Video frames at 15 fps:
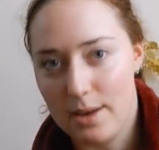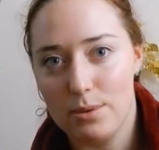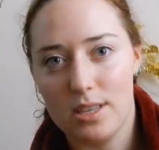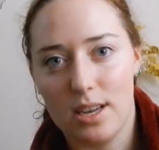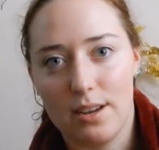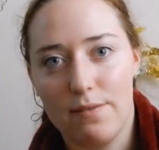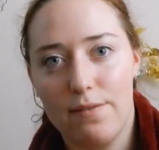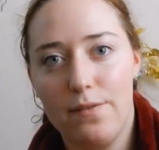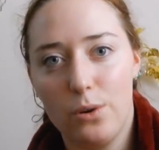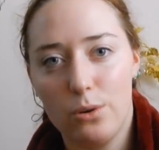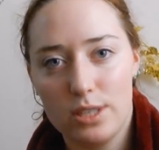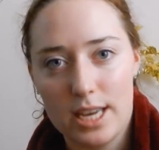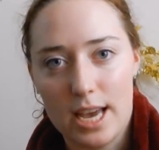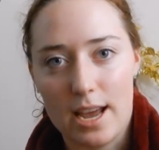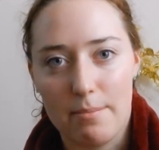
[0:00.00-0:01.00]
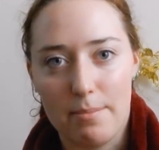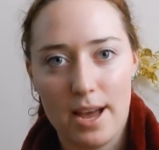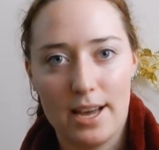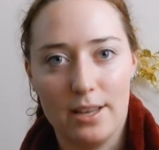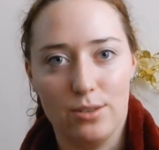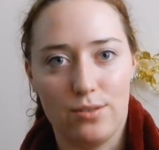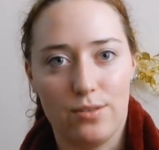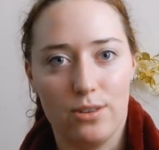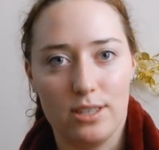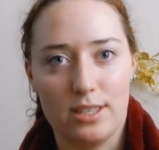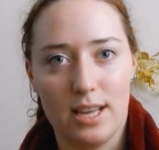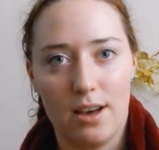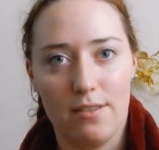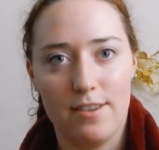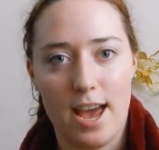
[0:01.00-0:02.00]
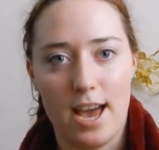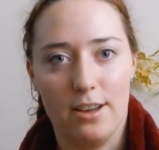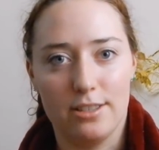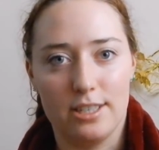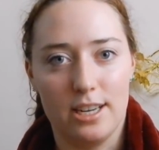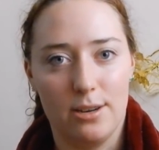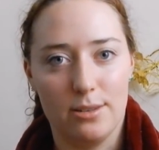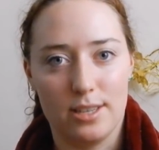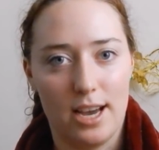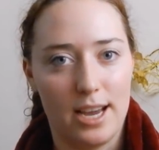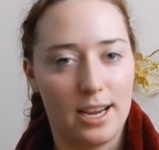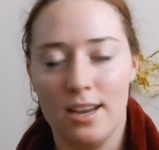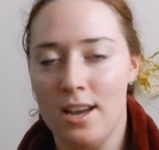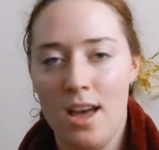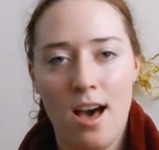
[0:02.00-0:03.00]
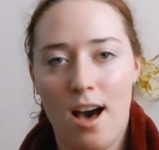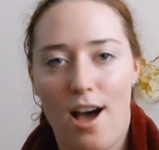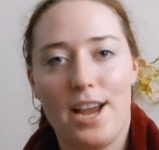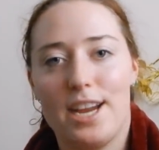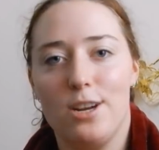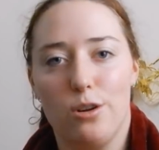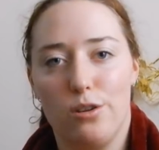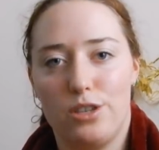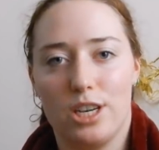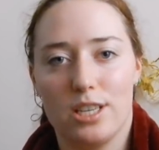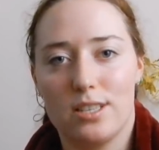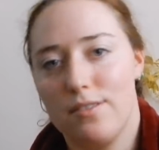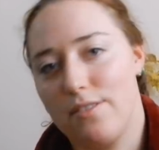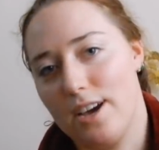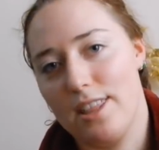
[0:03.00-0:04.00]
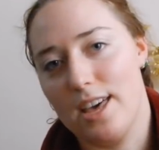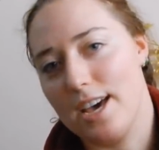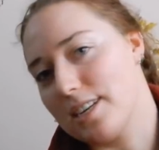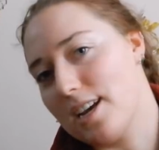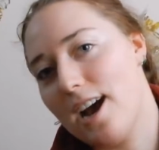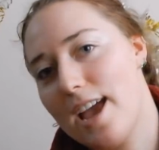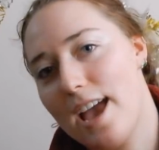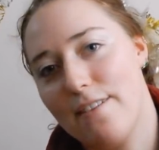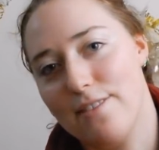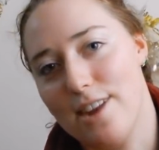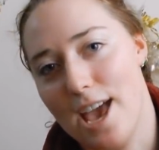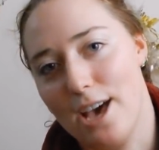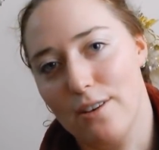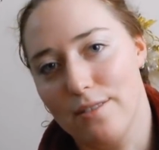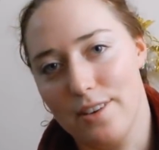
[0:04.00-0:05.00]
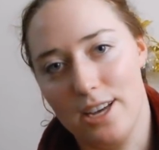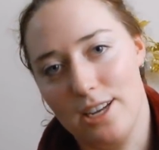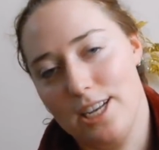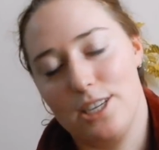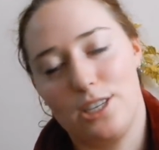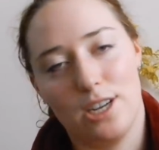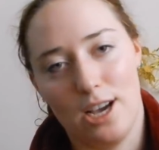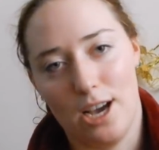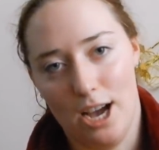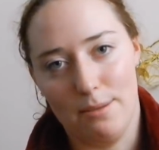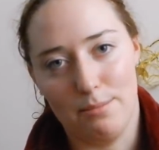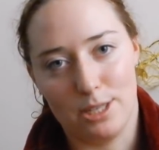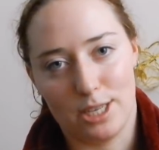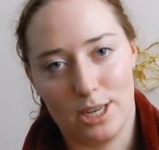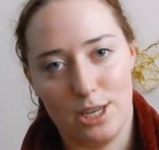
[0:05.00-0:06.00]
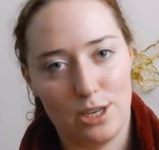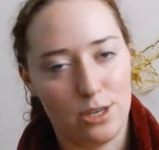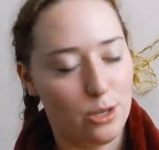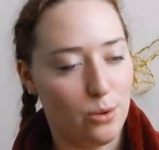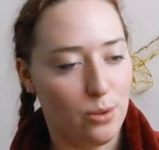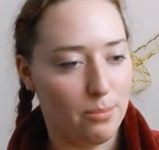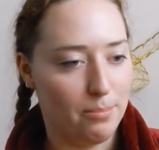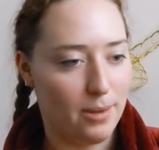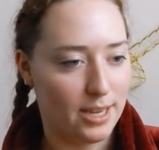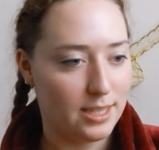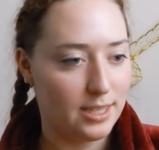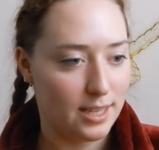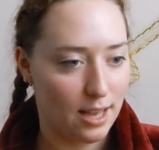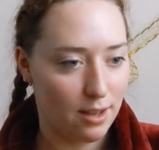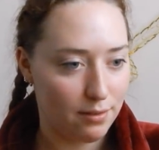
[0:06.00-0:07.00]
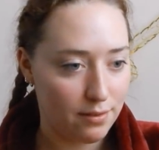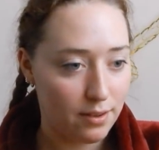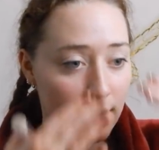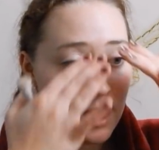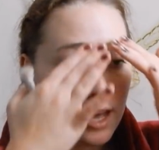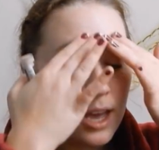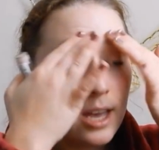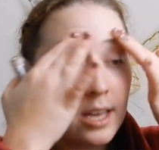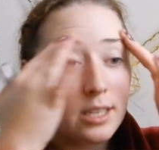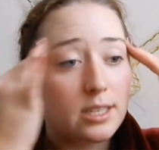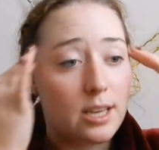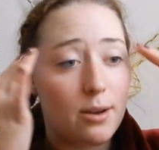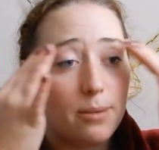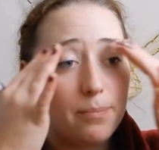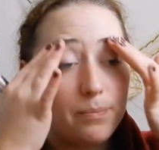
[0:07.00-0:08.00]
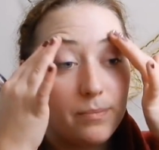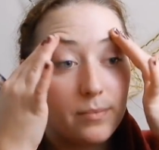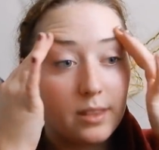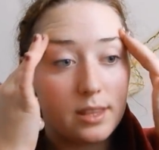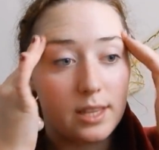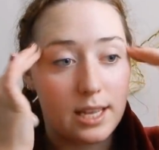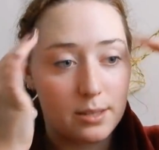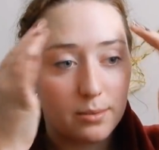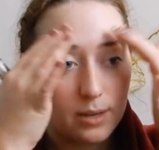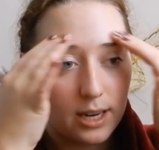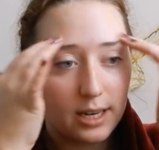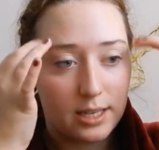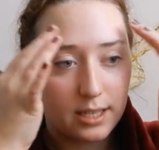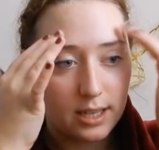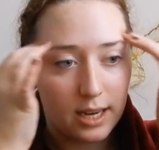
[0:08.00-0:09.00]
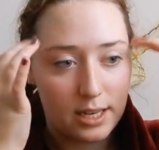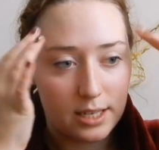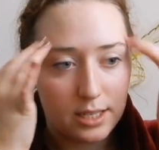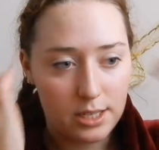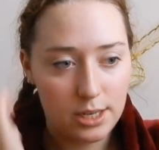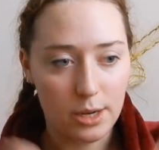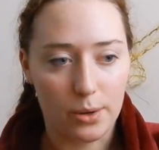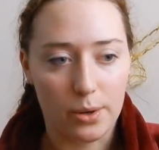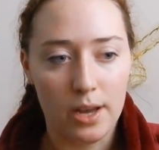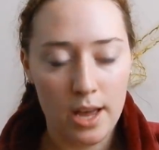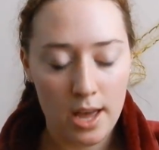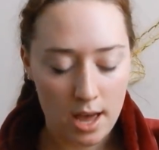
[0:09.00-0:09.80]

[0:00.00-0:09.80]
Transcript: It was like £48 for a set of nails, and I was like, I cannot justify that, I have nail varnish, I'm just going to do them myself. So that's what I decided to do.